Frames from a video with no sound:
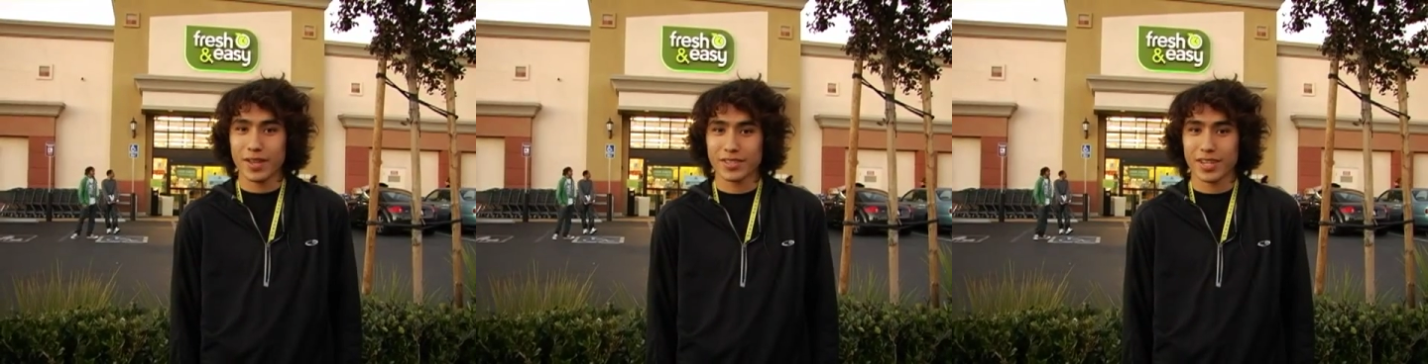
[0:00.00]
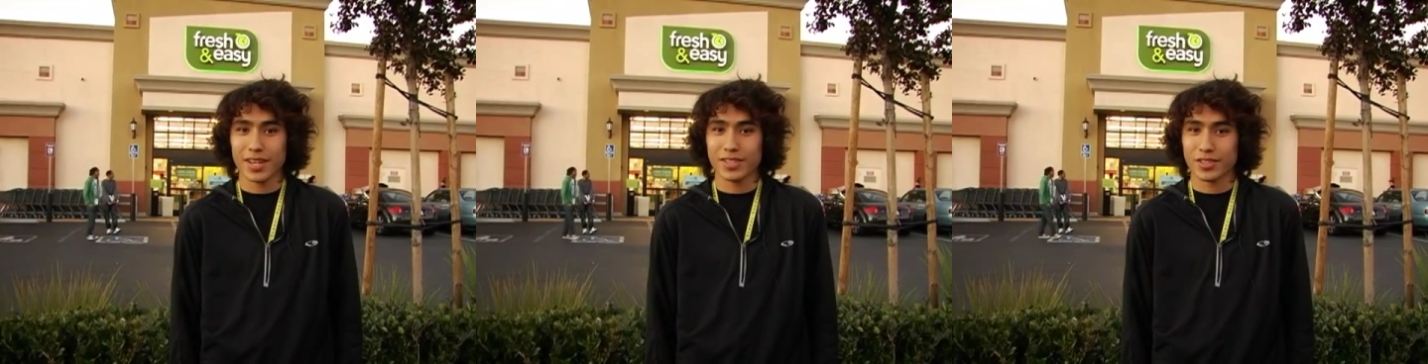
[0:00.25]

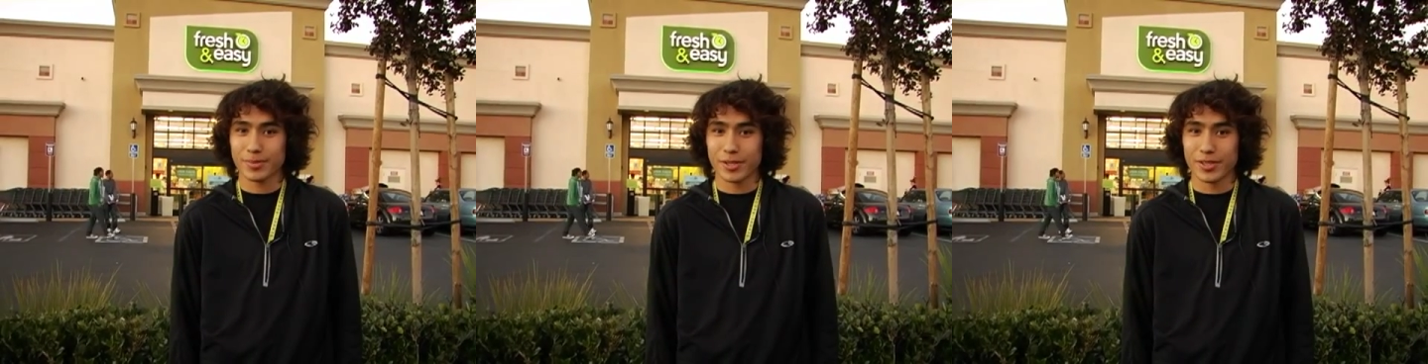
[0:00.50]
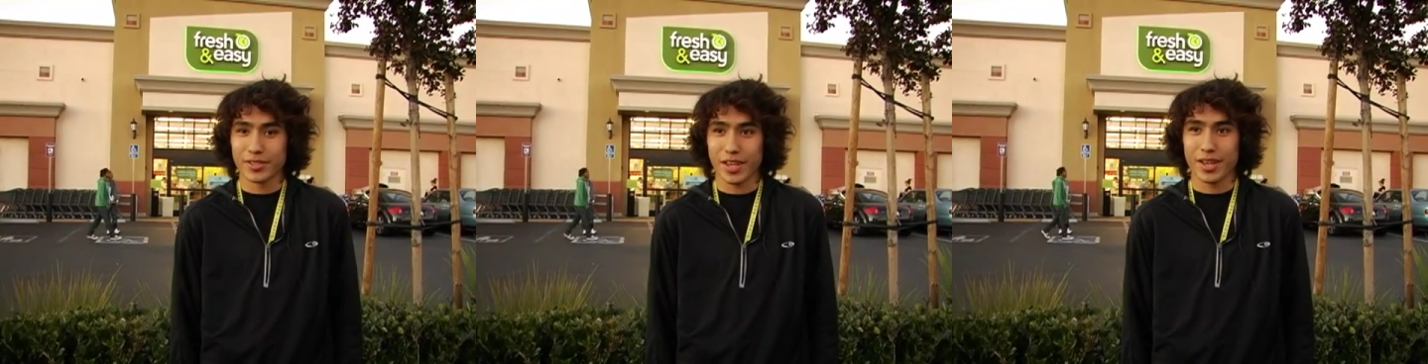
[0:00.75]
us
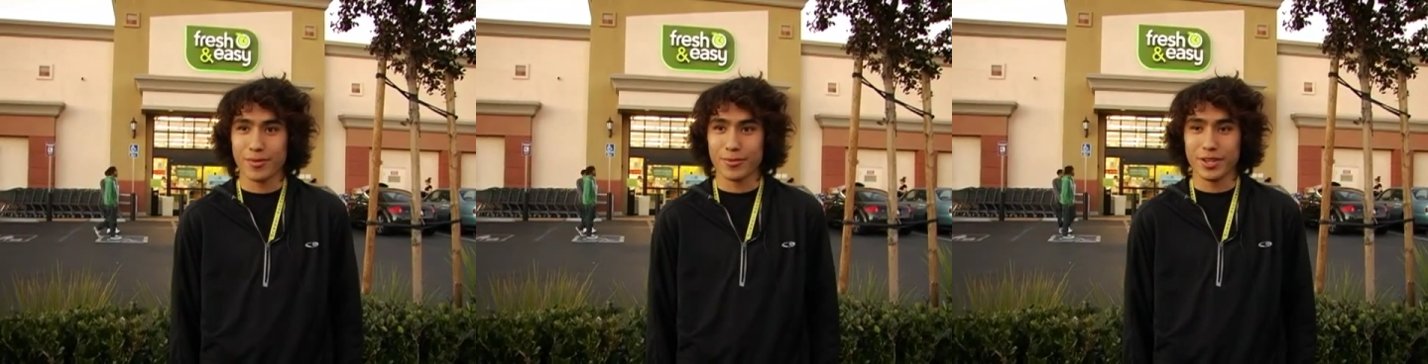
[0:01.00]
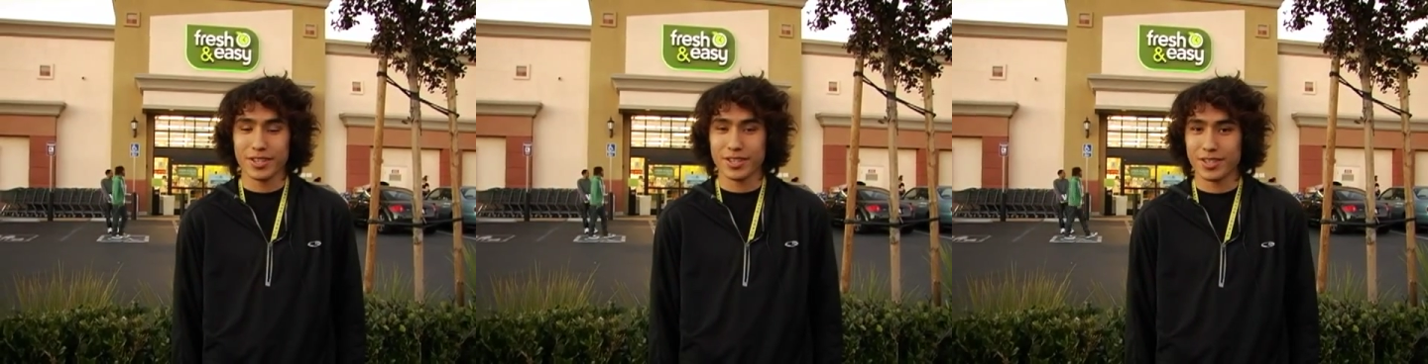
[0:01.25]
customers
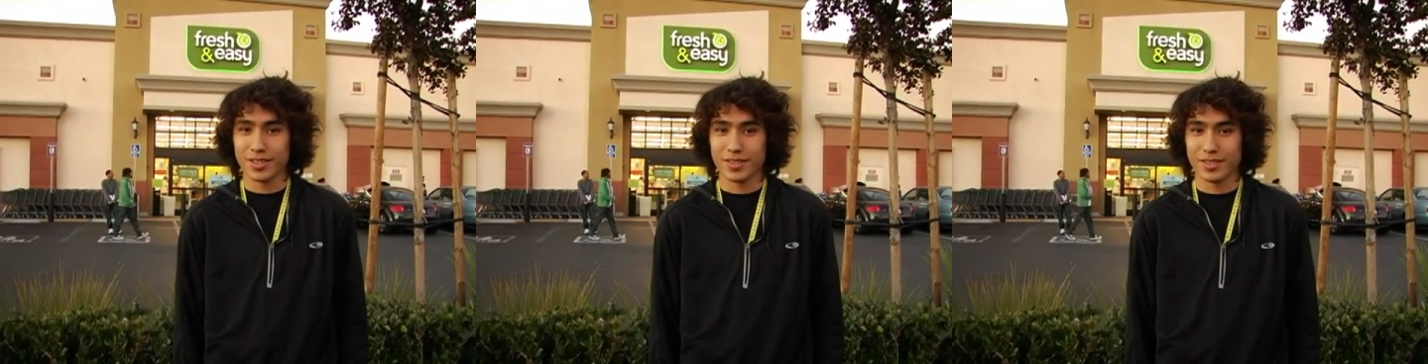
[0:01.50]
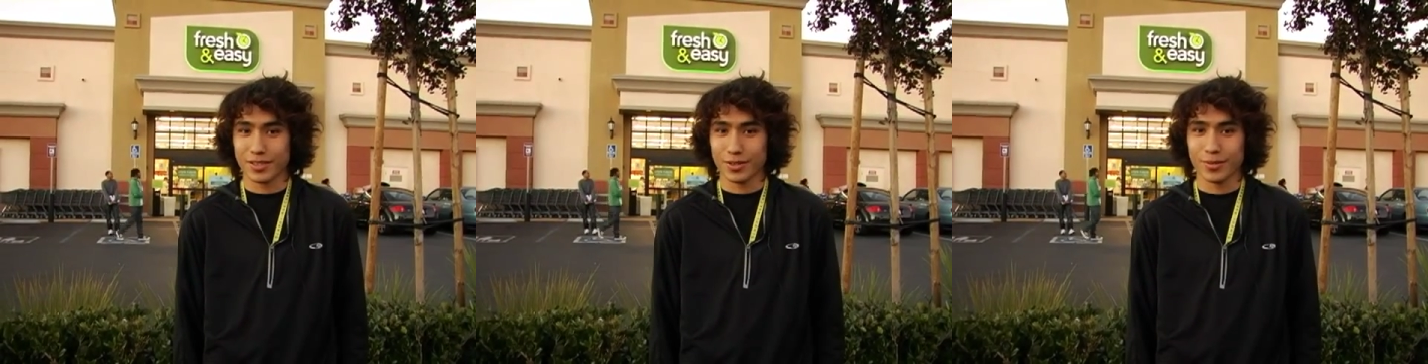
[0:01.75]
and we couldn't
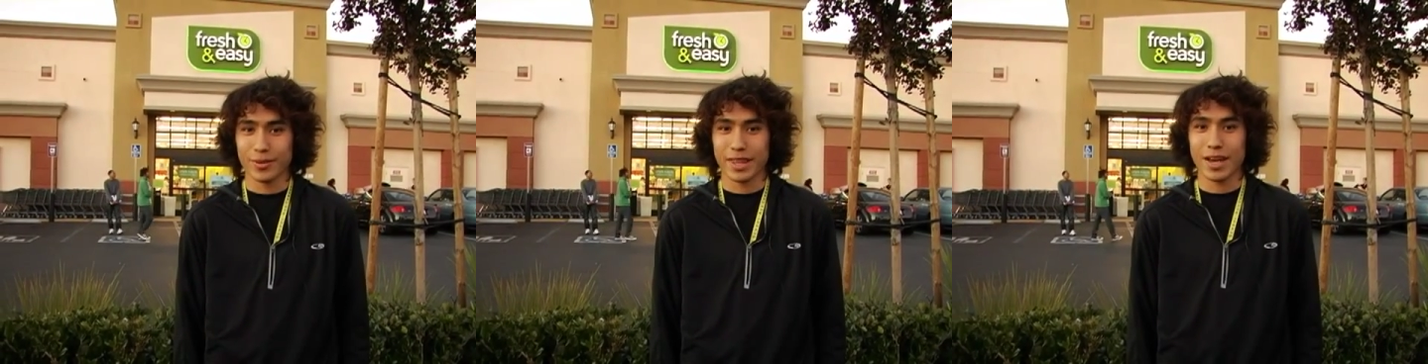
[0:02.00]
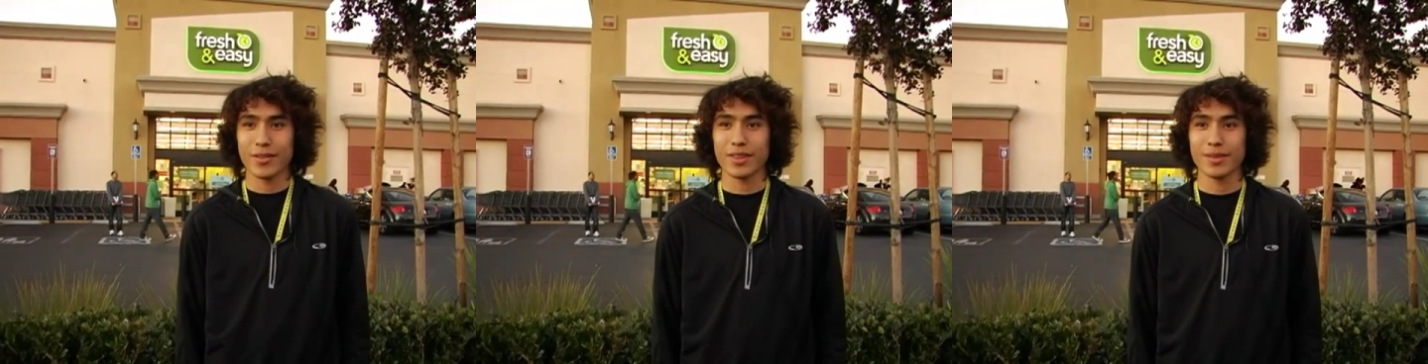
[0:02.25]
do it
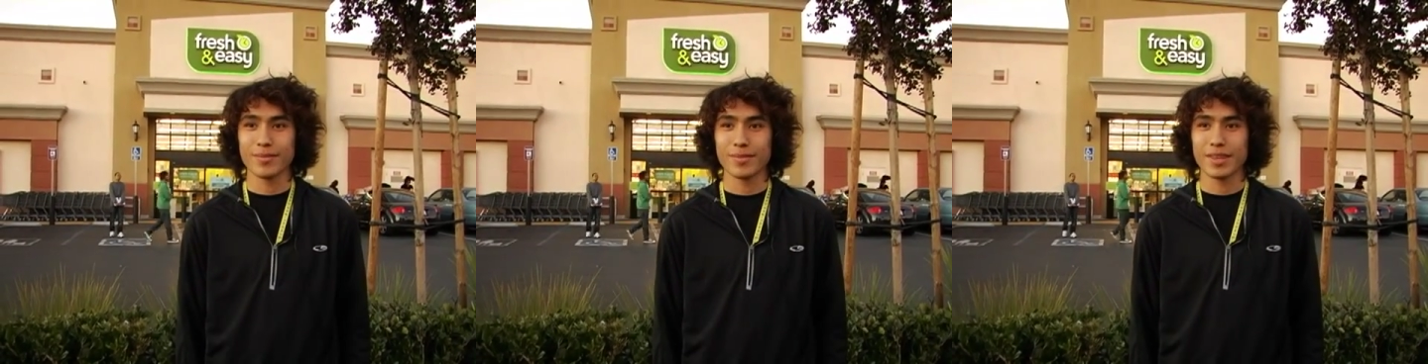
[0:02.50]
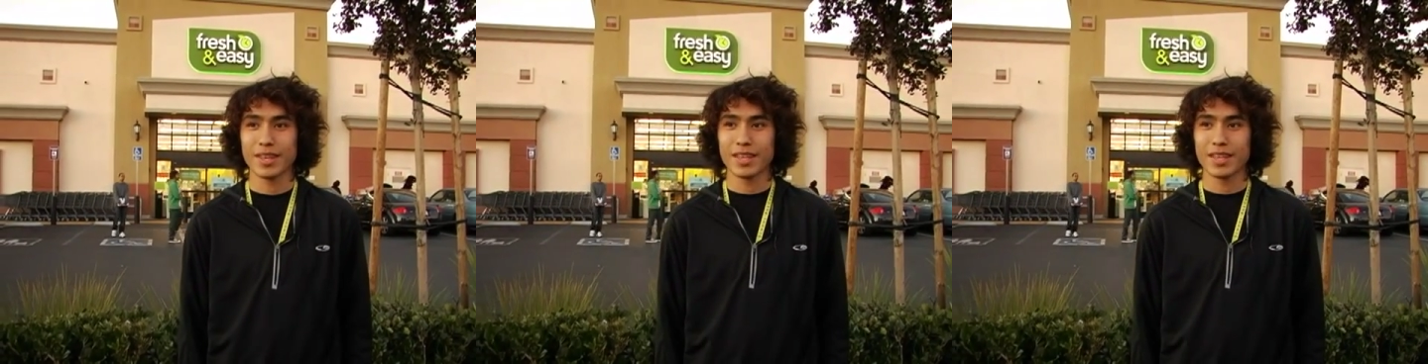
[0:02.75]
without them.